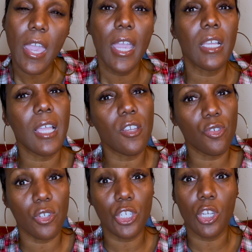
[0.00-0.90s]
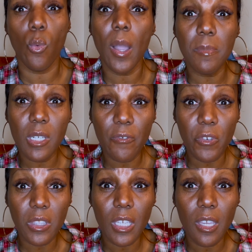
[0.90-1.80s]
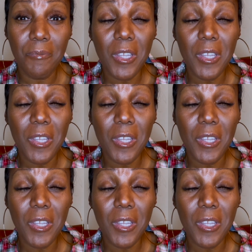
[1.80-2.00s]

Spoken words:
it allows you to show up differently.